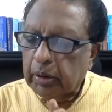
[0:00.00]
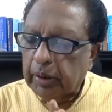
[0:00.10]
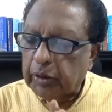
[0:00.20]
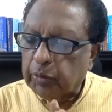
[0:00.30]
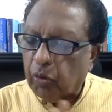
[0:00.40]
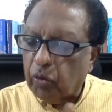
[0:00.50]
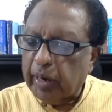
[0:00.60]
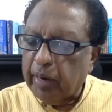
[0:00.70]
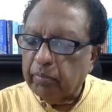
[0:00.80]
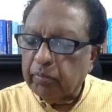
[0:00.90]
His
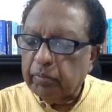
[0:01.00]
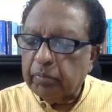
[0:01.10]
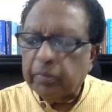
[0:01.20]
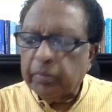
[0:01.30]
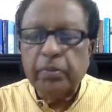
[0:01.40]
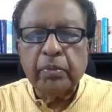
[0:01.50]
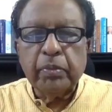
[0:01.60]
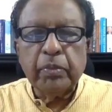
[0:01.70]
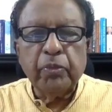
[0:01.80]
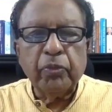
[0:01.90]
program
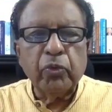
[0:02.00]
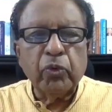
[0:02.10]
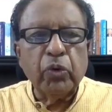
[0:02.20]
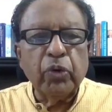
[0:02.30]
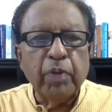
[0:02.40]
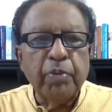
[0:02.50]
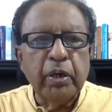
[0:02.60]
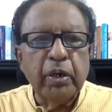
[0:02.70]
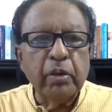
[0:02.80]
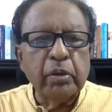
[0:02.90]
could have
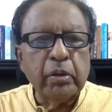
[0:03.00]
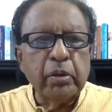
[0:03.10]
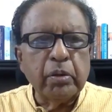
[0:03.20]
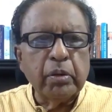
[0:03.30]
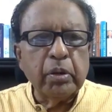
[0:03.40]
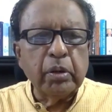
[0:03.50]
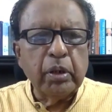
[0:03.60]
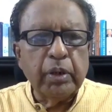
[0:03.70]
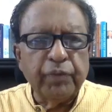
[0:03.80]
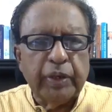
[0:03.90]
been,
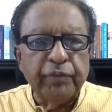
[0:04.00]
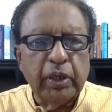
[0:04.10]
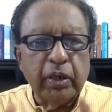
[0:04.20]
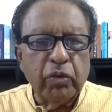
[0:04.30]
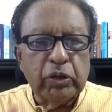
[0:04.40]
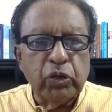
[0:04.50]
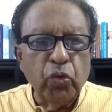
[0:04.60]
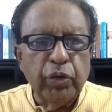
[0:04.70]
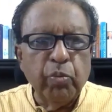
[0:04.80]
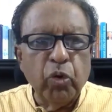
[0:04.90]
if, if there was
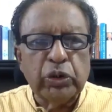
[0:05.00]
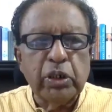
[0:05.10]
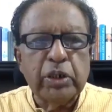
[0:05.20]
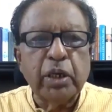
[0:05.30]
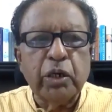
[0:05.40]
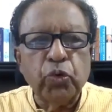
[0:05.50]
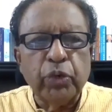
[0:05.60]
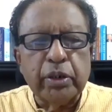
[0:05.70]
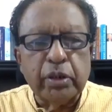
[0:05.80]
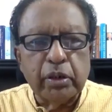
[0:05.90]
no emotional side to
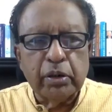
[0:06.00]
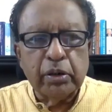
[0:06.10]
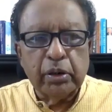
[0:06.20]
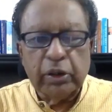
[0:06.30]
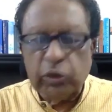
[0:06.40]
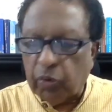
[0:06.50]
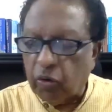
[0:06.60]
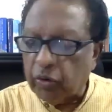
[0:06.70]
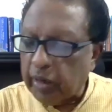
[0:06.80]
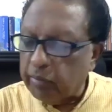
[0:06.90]
it, this
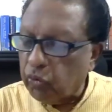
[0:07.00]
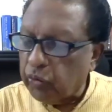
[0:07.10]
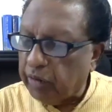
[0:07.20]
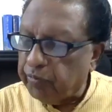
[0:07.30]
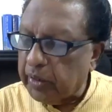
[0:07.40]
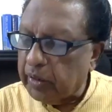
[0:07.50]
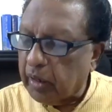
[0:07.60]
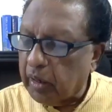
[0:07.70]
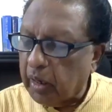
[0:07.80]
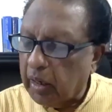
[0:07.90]
program could have been
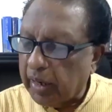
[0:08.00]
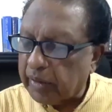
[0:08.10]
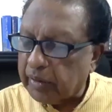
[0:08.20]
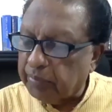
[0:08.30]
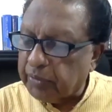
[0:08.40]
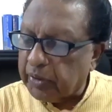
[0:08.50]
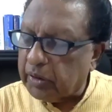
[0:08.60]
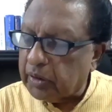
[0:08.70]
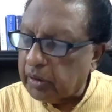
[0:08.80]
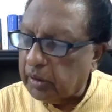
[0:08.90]
accepted
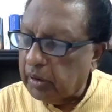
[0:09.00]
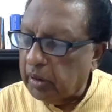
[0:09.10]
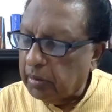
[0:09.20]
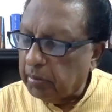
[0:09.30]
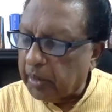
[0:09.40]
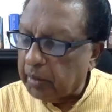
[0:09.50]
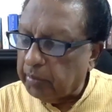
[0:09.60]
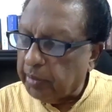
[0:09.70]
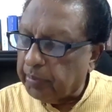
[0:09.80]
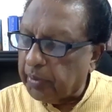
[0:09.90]
by the
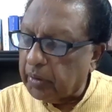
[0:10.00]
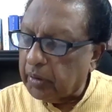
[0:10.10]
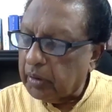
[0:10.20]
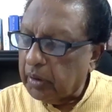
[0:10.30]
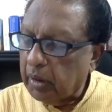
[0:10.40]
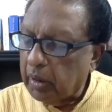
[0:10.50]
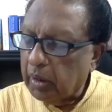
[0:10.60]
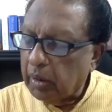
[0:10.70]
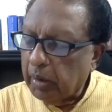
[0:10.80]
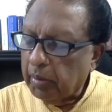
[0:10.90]
people.
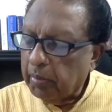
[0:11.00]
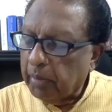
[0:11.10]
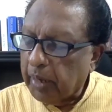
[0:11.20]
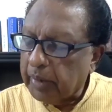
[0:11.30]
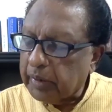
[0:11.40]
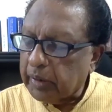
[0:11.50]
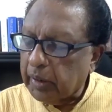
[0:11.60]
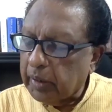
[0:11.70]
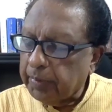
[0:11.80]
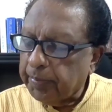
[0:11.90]
But
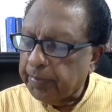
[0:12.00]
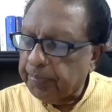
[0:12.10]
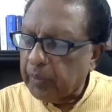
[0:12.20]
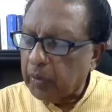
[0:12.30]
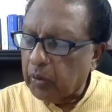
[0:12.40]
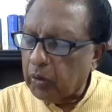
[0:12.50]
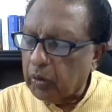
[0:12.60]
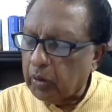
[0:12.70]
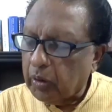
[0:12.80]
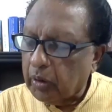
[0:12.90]
um,
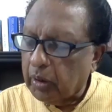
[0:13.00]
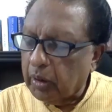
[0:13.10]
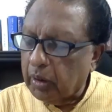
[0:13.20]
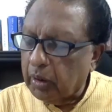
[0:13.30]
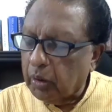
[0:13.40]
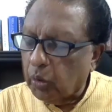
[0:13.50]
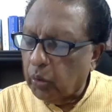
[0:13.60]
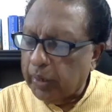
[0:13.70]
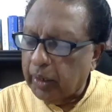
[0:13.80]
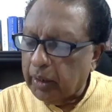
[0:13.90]
the, the
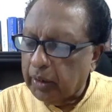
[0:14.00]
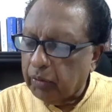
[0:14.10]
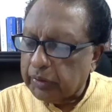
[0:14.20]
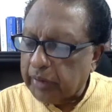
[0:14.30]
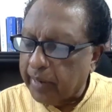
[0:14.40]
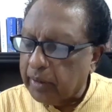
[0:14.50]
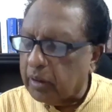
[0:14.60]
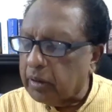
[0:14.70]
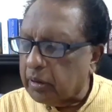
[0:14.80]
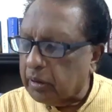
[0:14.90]
way it was
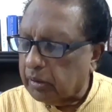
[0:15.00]
handled